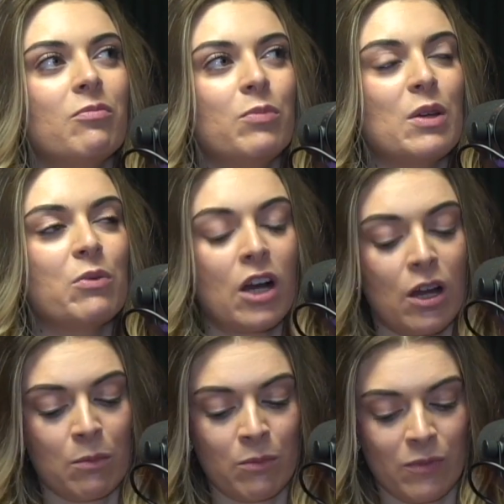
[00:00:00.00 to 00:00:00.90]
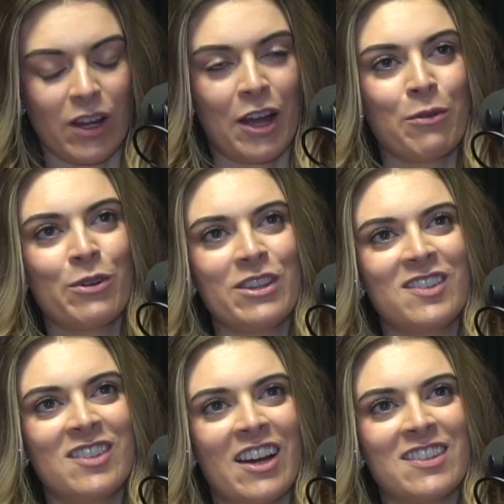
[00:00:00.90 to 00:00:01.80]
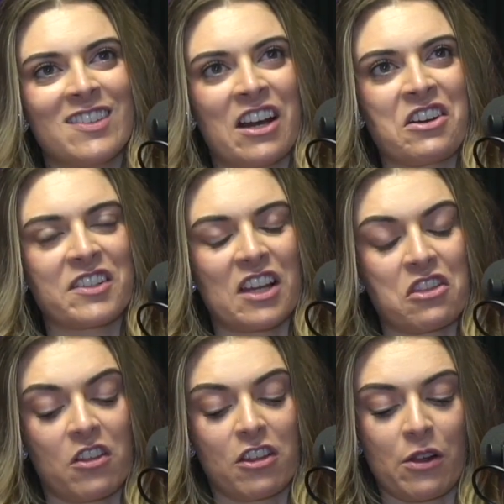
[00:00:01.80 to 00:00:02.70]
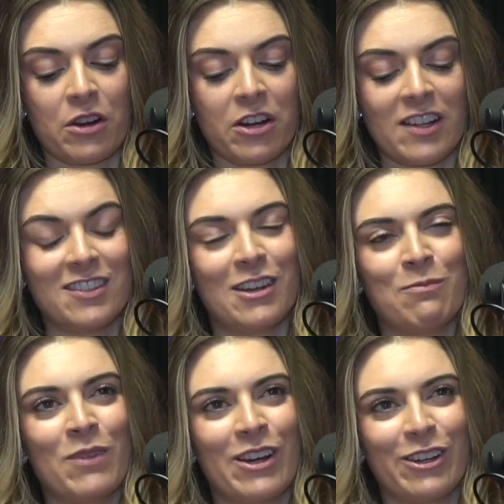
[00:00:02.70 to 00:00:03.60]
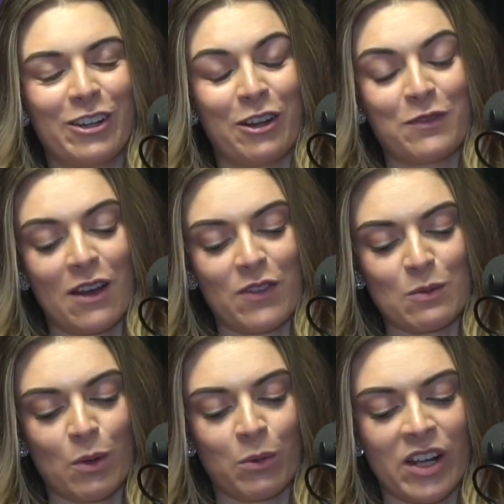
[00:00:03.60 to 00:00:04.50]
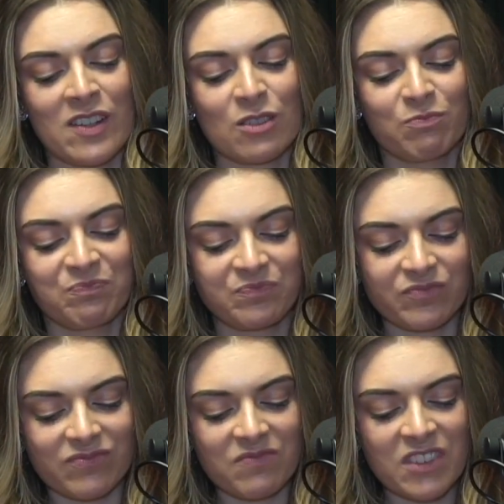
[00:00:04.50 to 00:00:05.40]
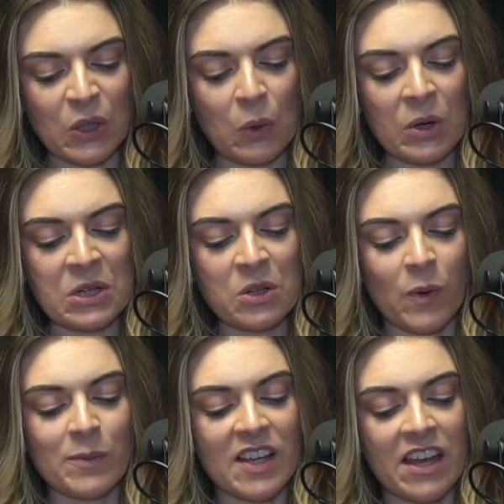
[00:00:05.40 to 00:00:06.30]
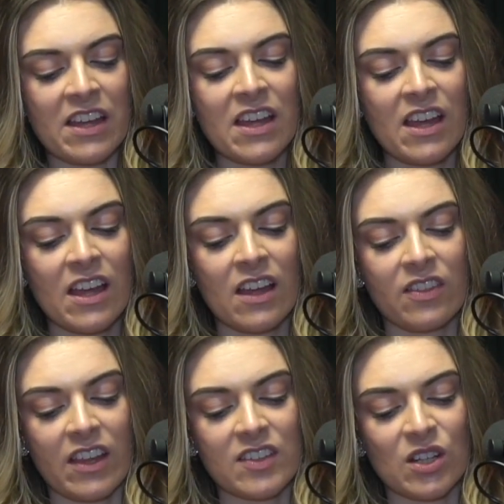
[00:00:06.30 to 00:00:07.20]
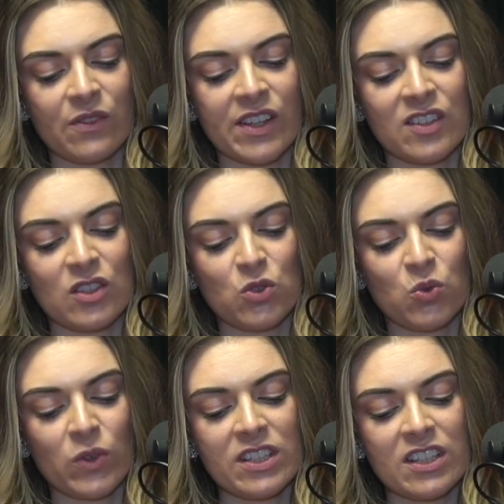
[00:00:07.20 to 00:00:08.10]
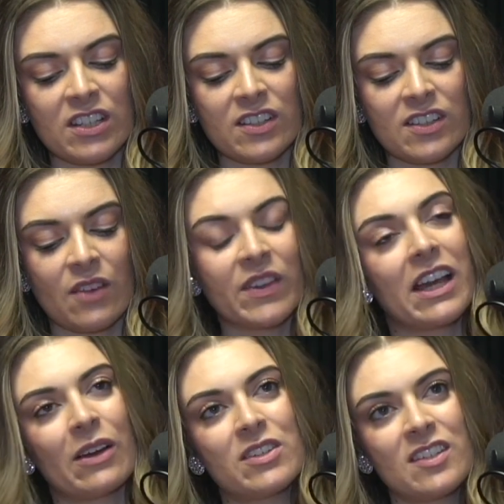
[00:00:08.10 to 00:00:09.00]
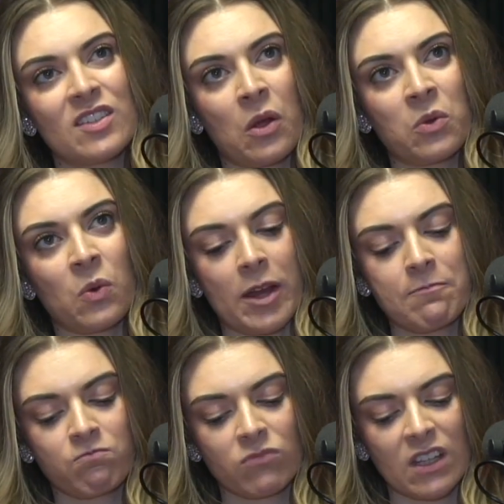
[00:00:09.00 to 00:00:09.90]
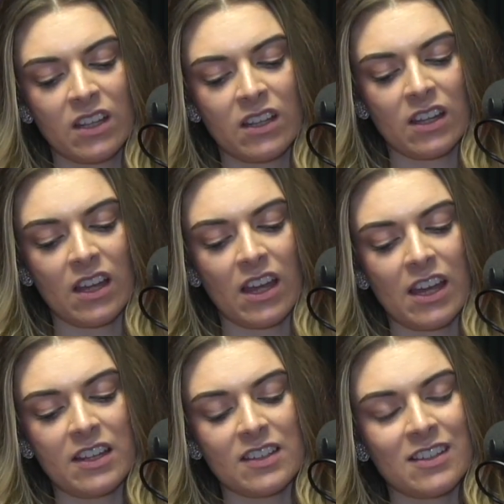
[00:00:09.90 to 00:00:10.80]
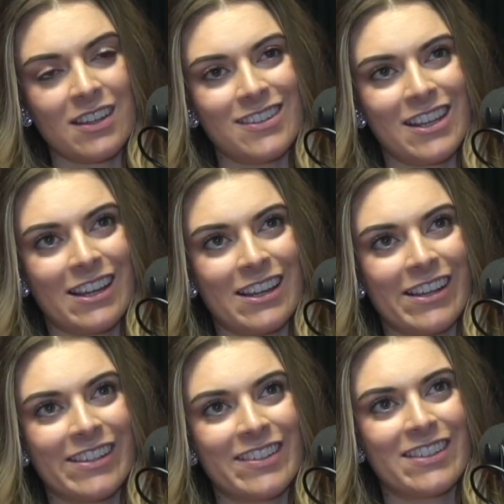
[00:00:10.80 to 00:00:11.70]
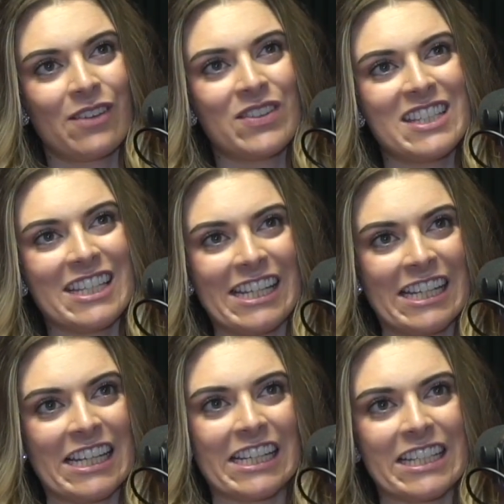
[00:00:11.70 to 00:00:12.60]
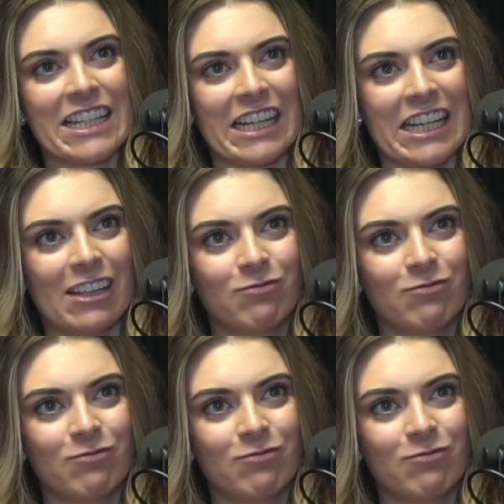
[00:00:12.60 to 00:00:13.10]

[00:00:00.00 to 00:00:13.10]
People come. I wrote these stats down because I thought that they were crazy. I'm not good enough to have these memorized. According to the website, they service 27 counties in Illinois, 8 in Indiana, and 17 in Kentucky.